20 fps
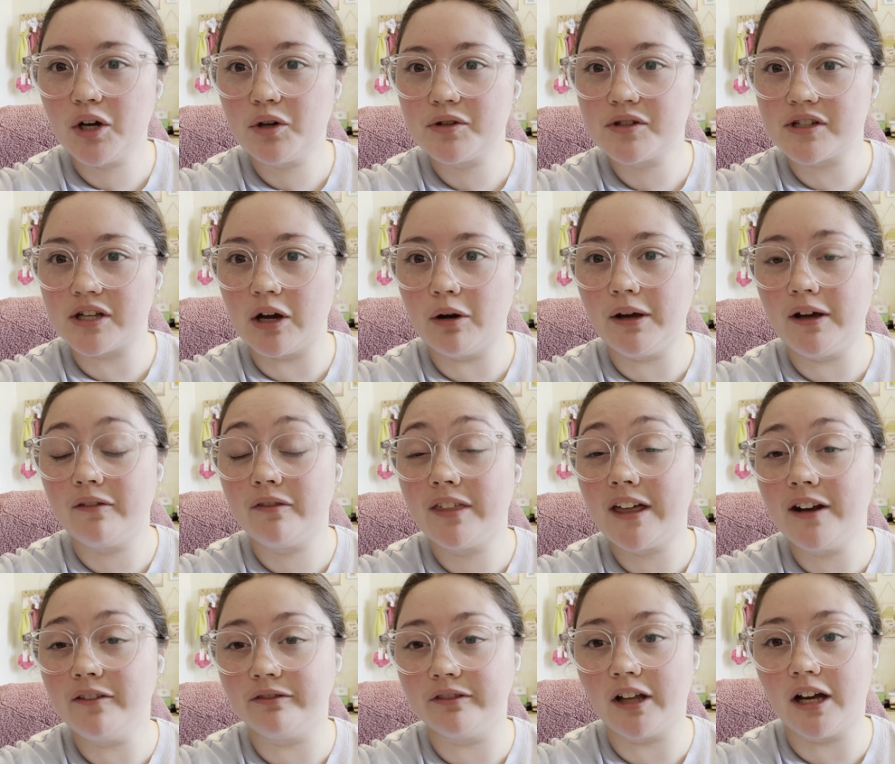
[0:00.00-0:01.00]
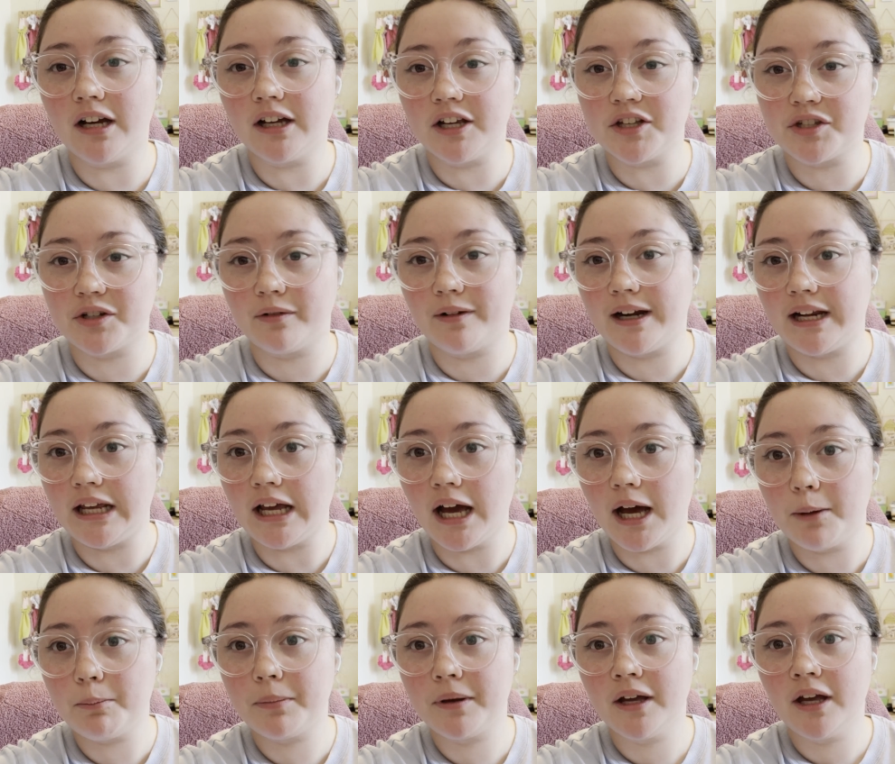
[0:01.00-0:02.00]
So if that vlog is already
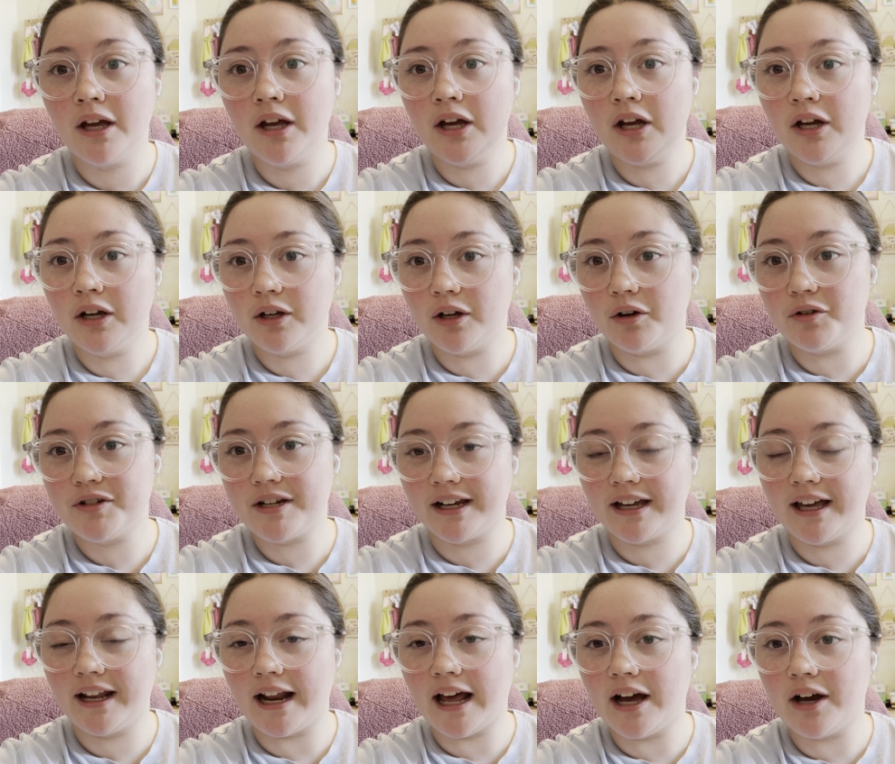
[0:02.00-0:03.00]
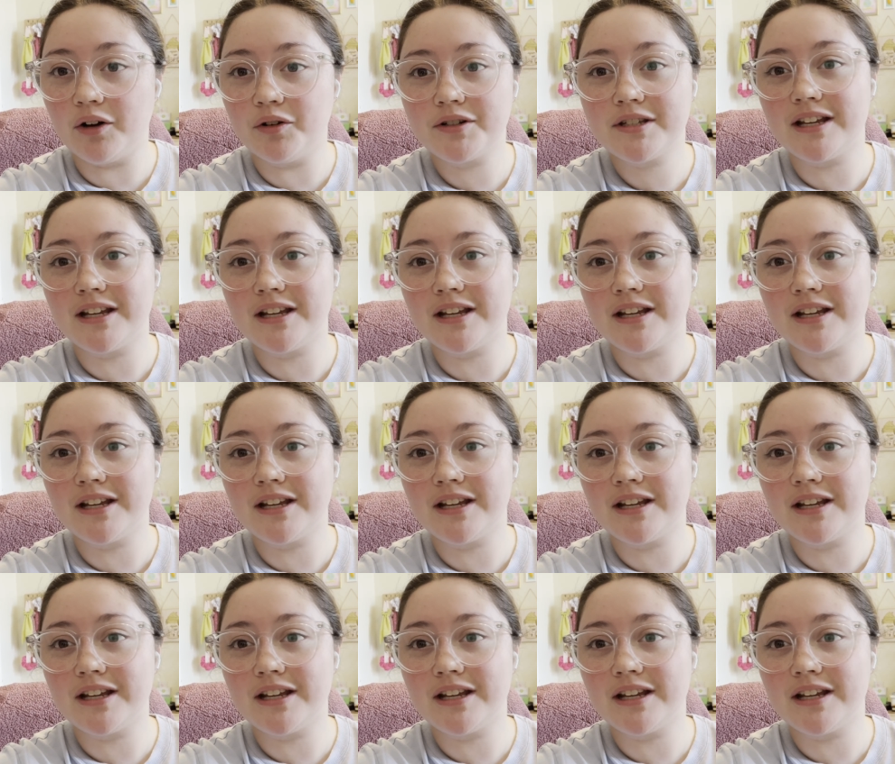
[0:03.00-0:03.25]
up, go check it out.